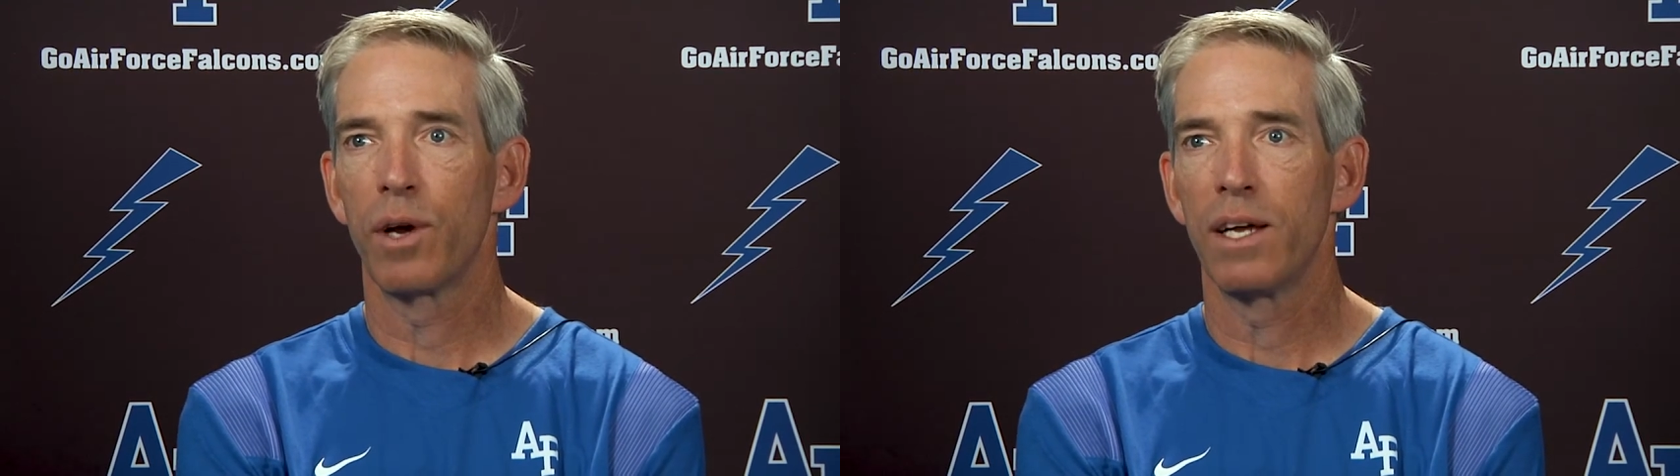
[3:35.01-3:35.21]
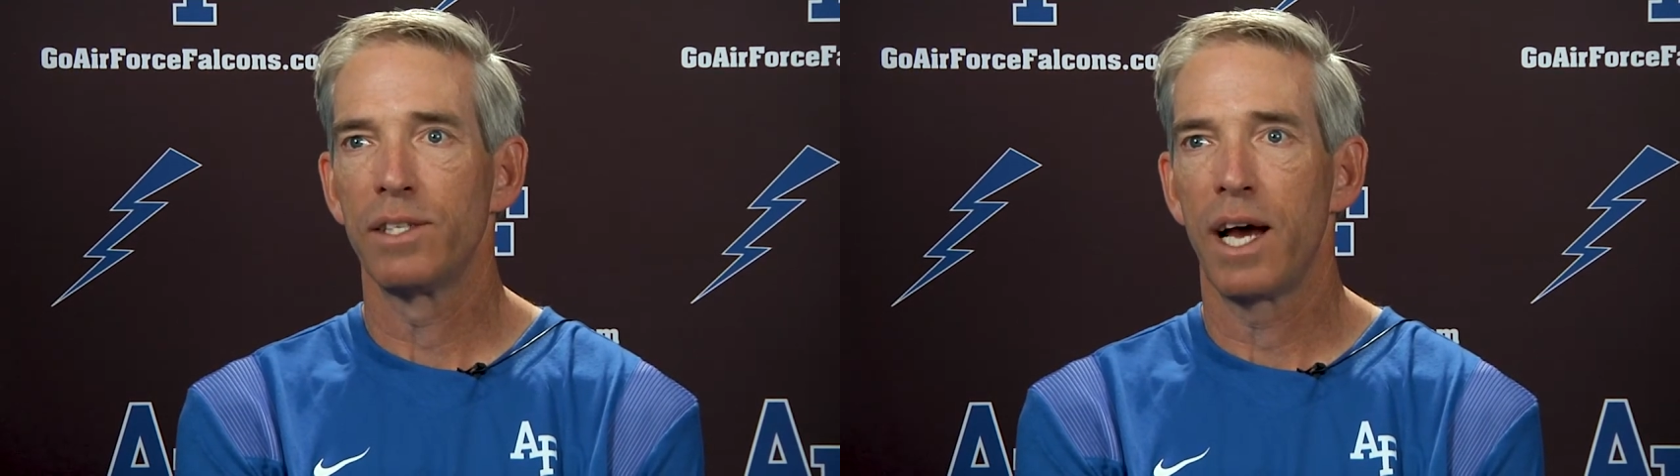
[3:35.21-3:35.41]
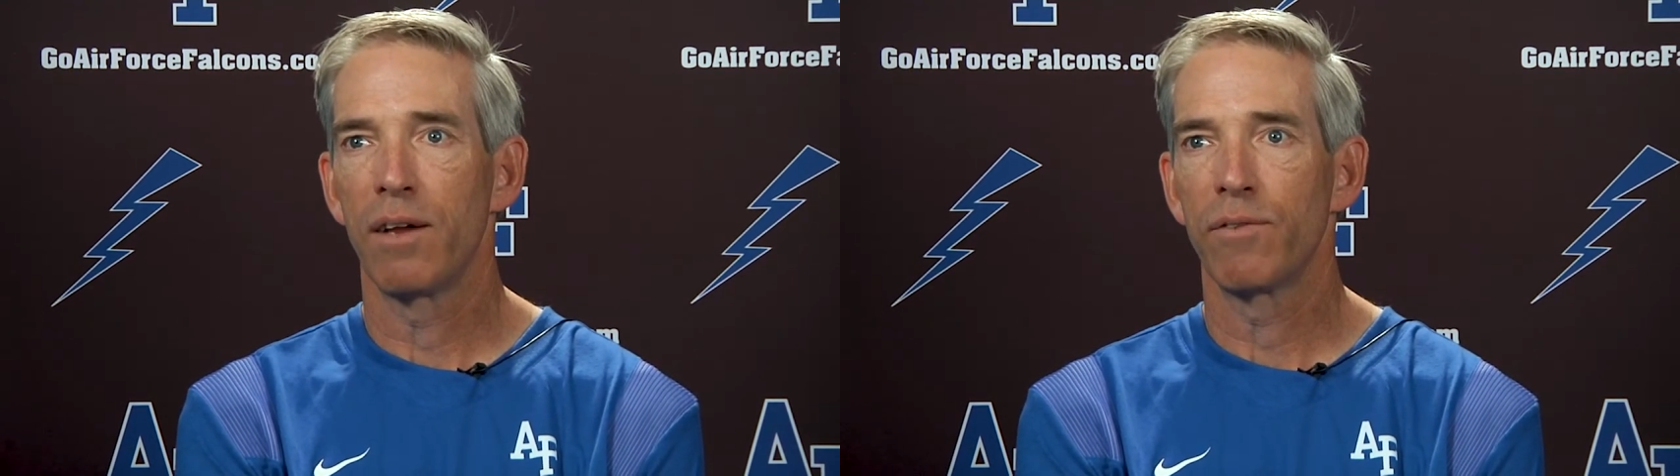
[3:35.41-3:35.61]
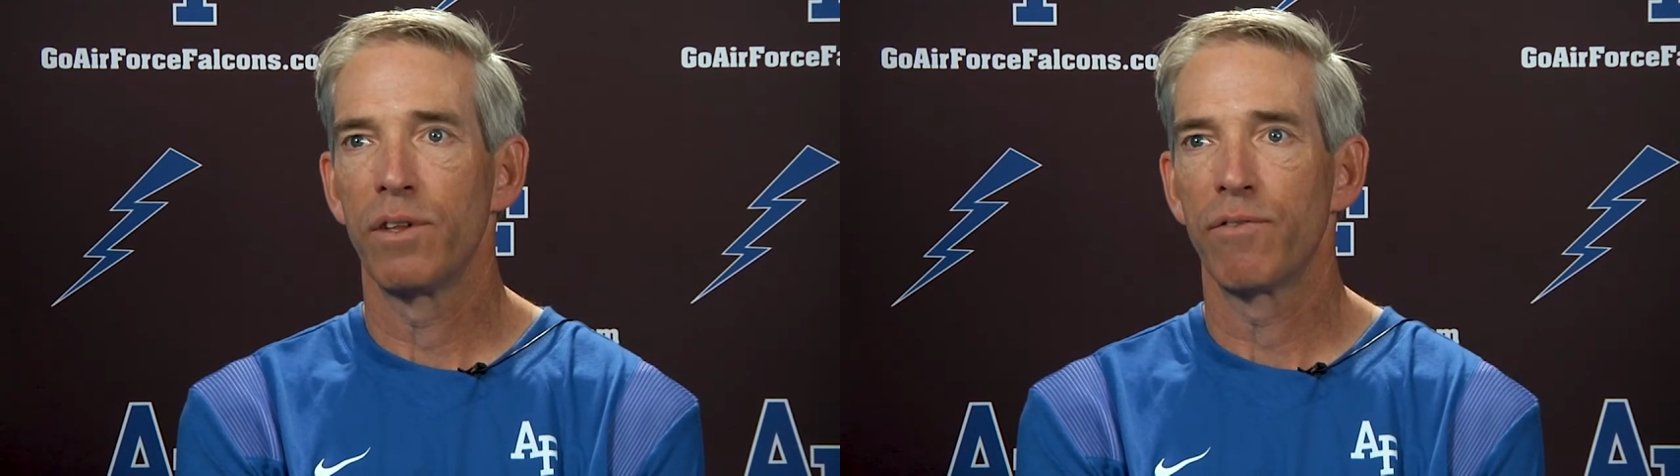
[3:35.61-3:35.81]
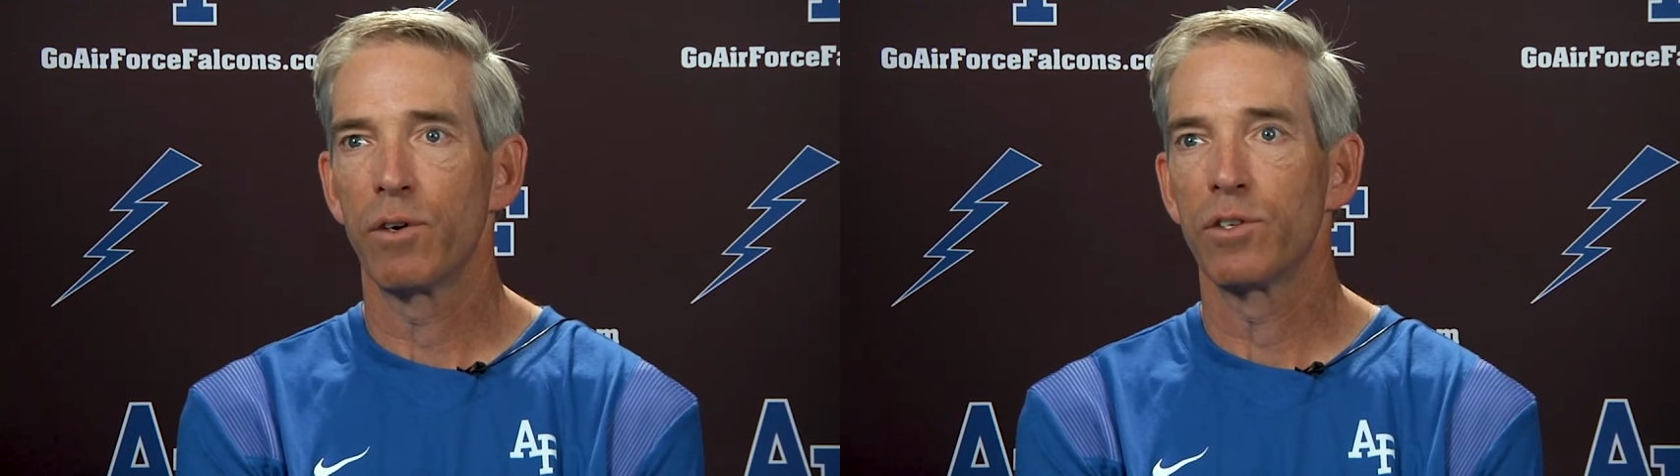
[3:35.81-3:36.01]
guys out for
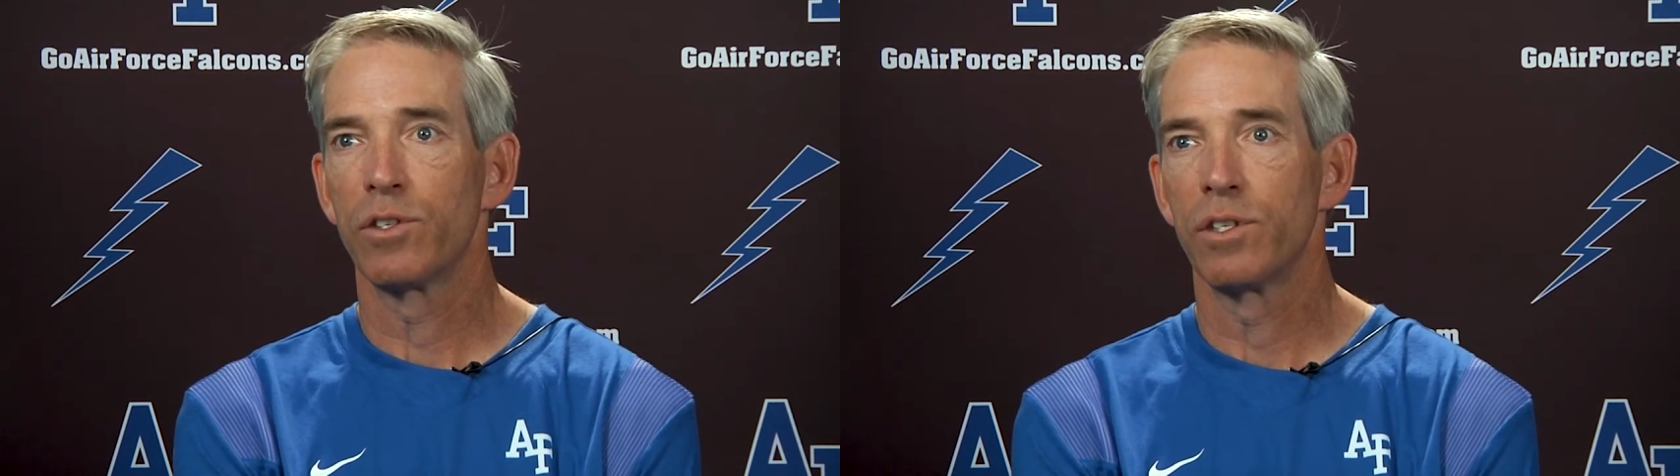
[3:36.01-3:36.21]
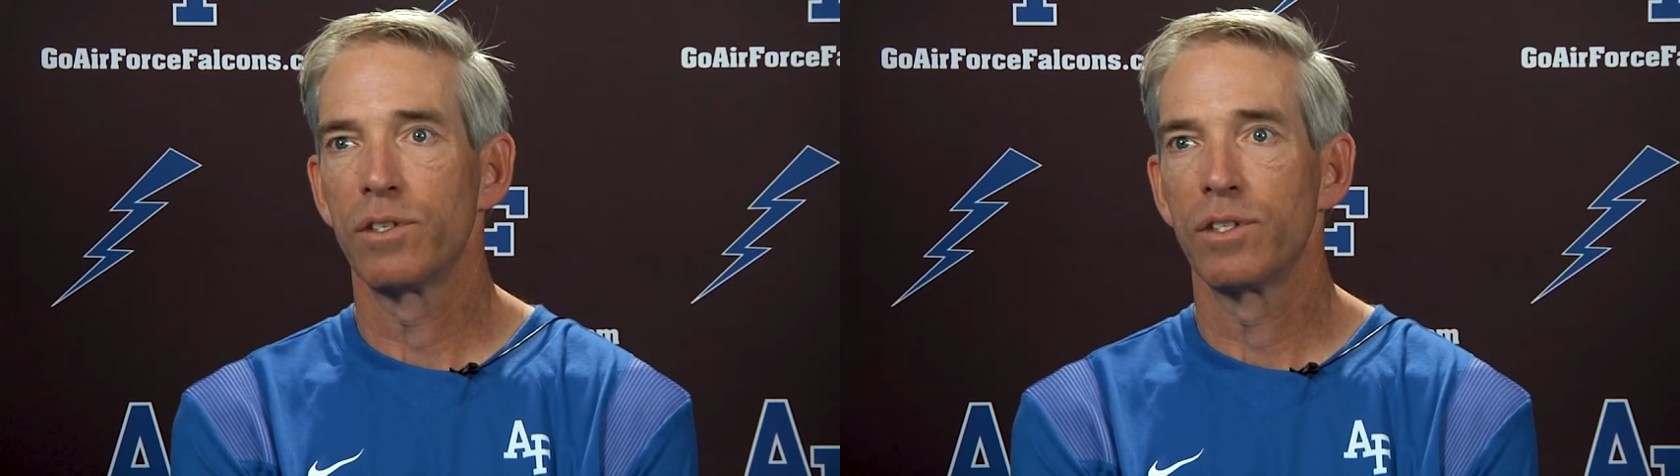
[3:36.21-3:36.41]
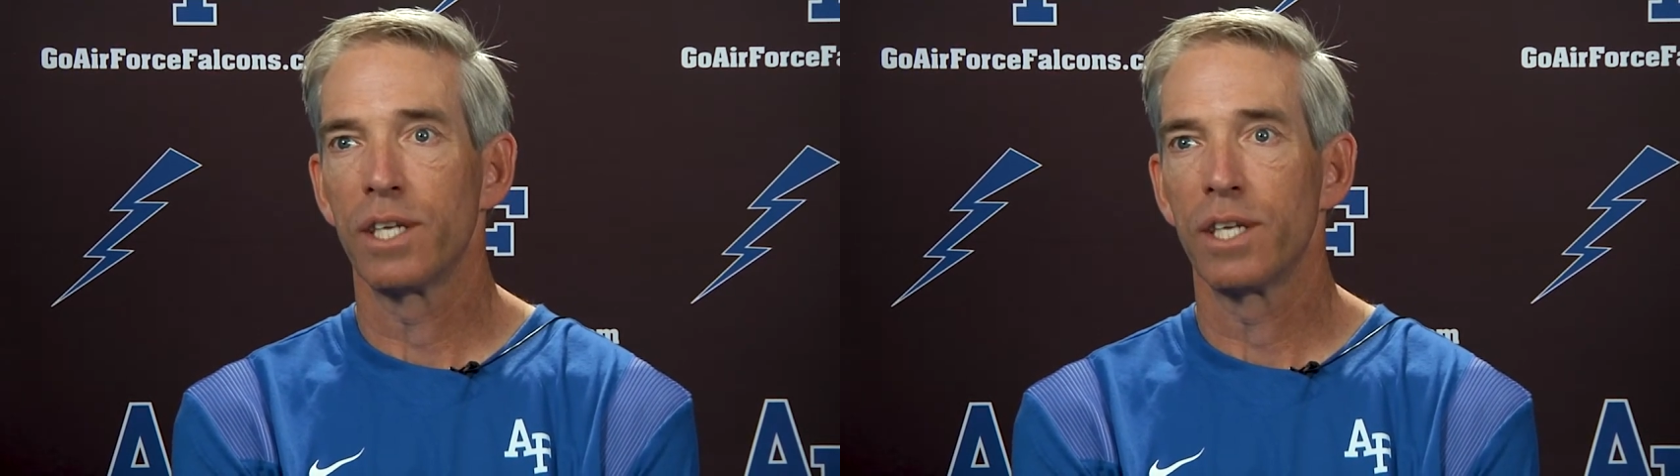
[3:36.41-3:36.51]
the first